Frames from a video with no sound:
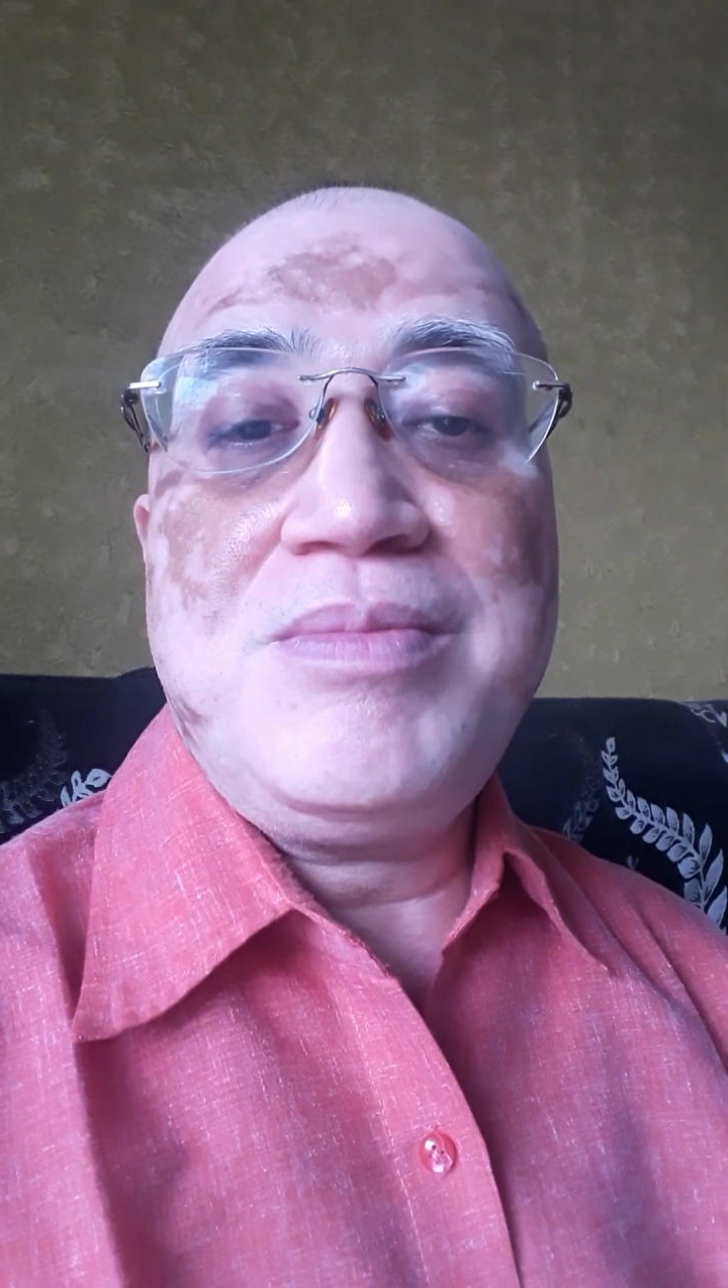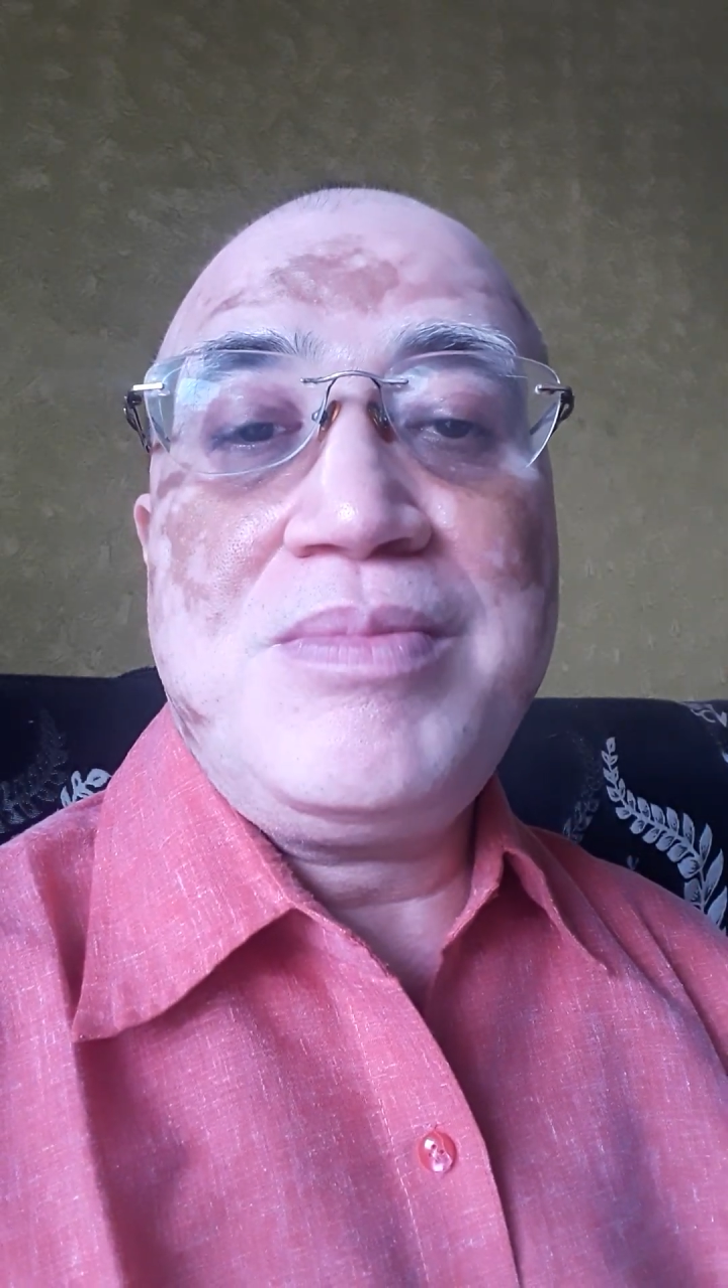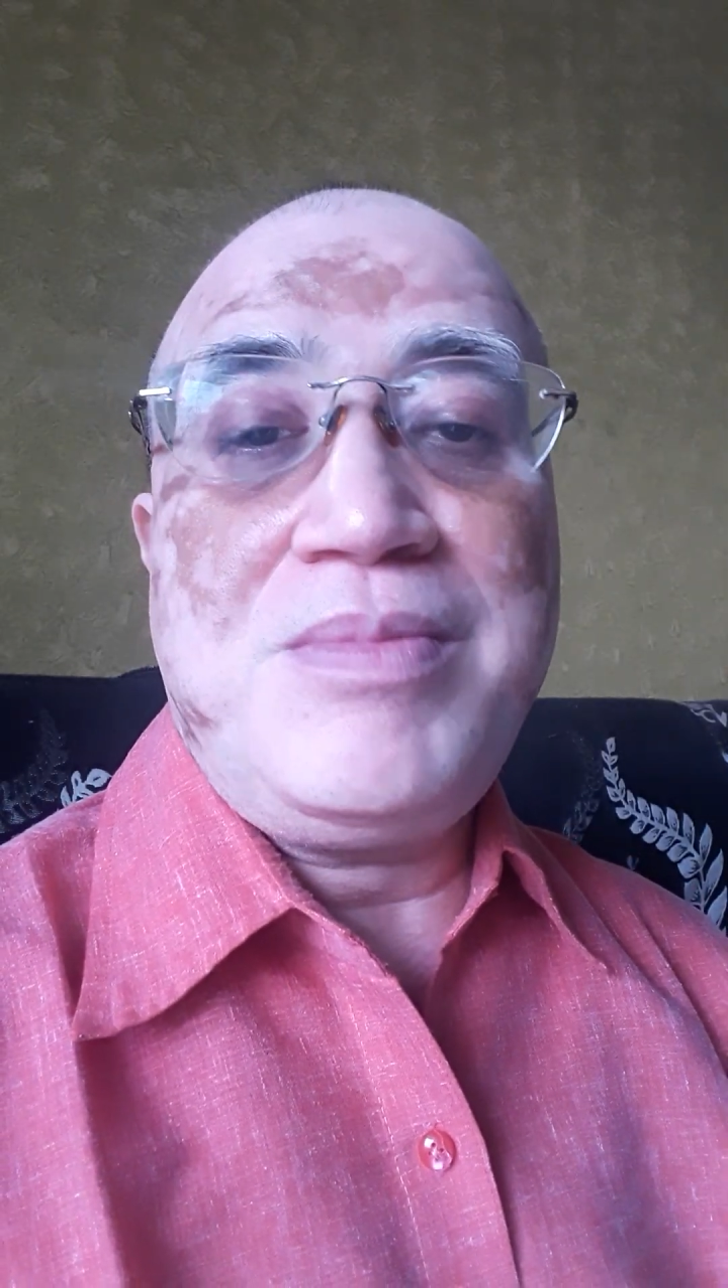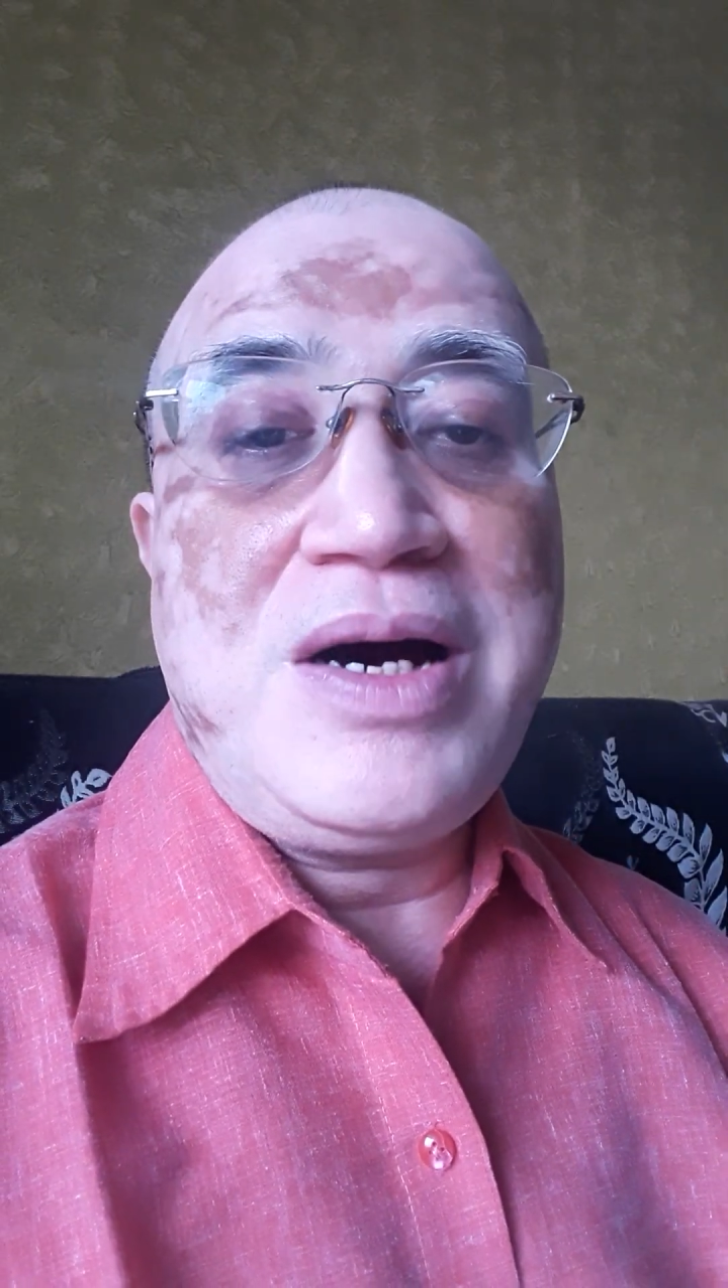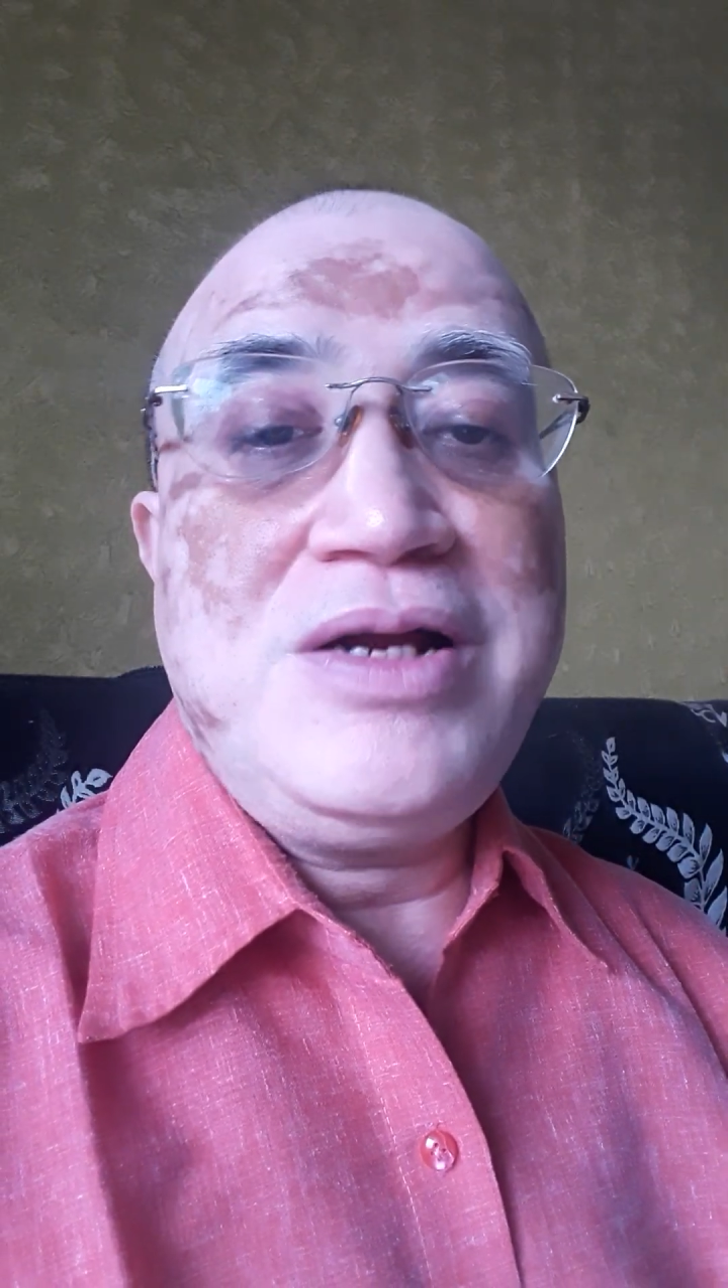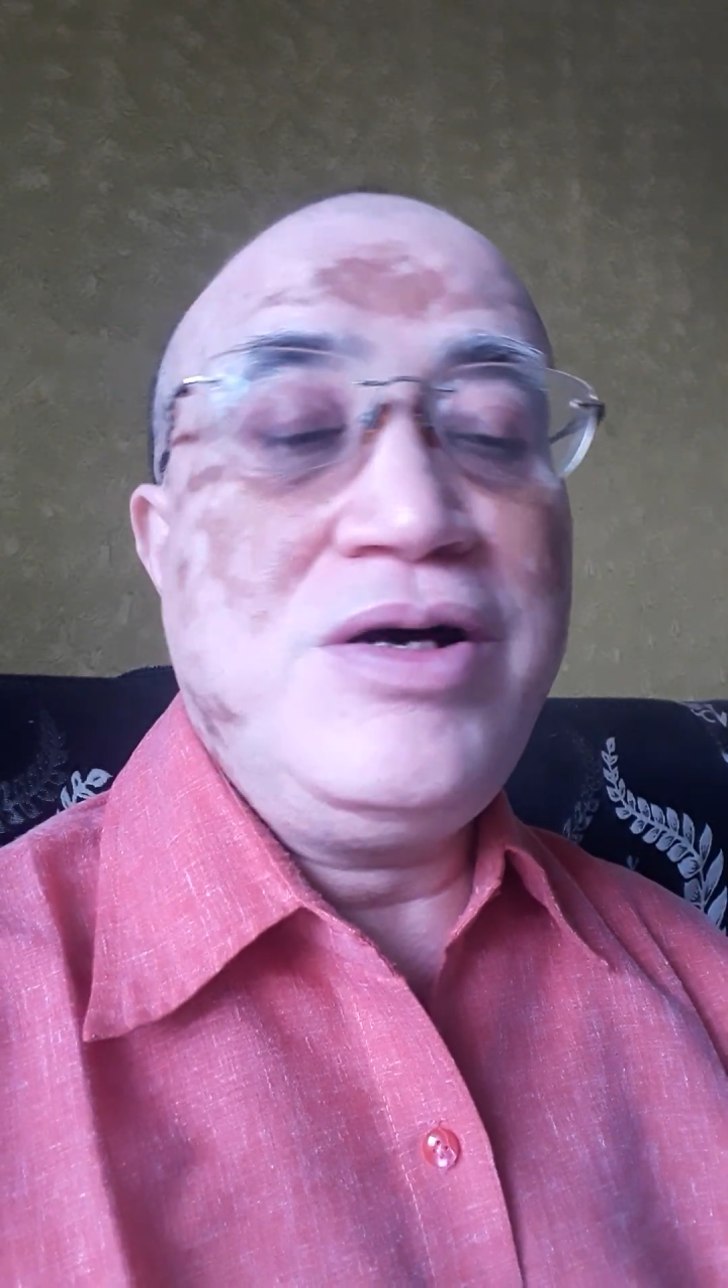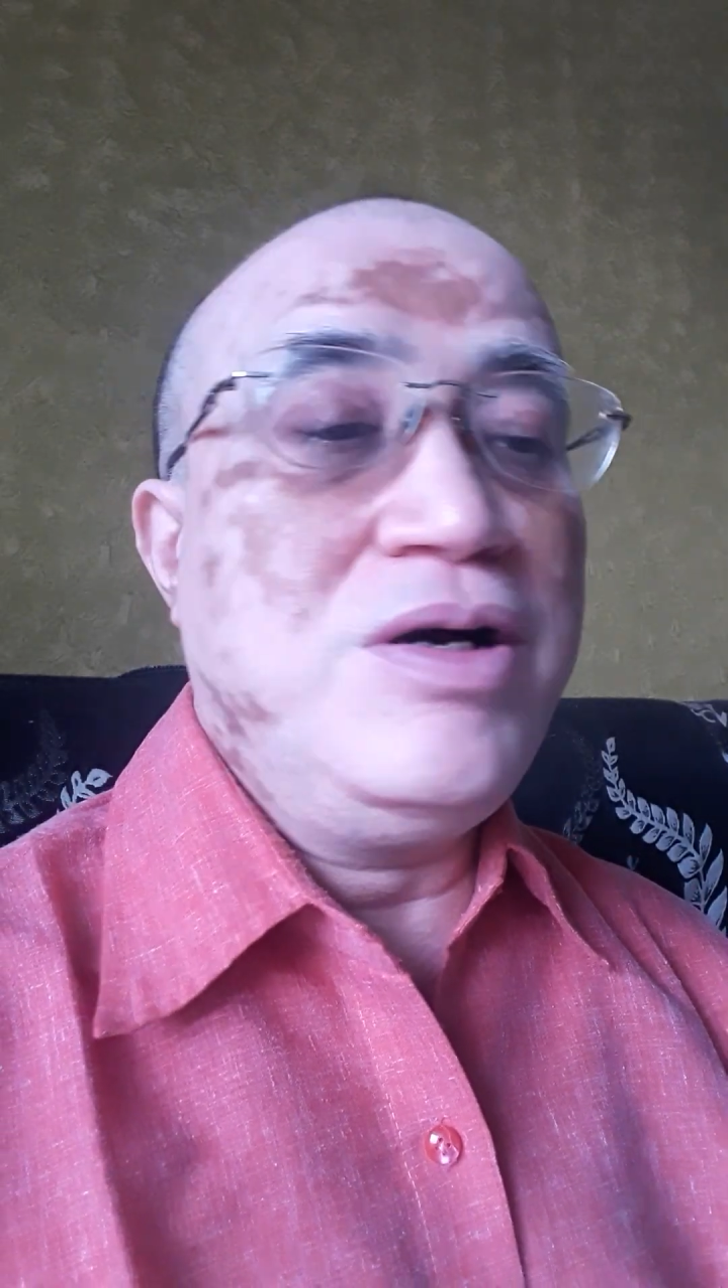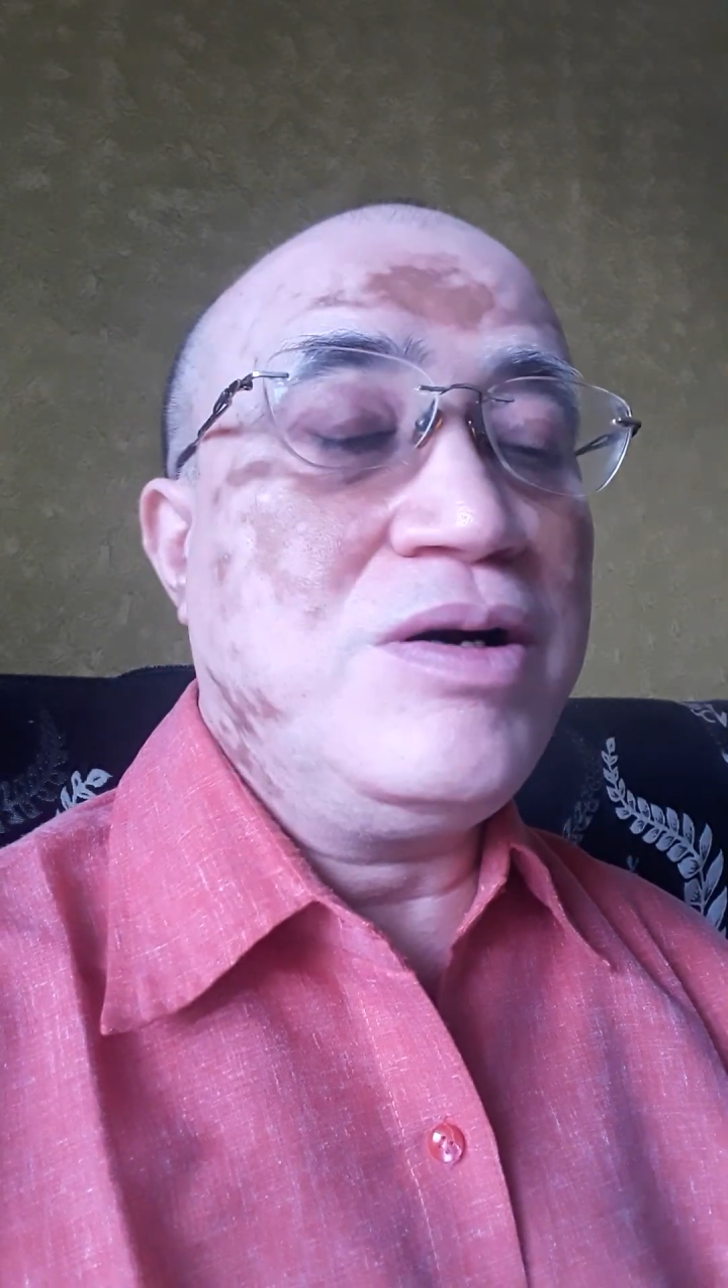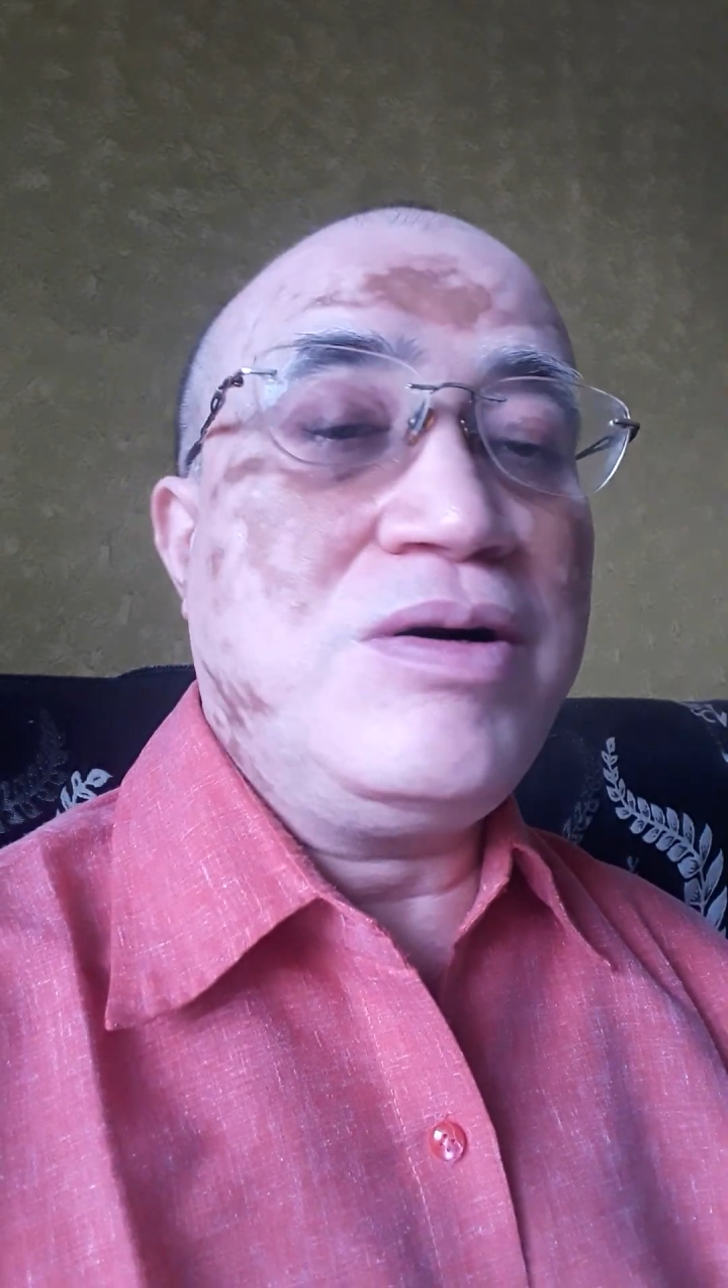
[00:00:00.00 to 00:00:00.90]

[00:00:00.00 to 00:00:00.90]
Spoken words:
minor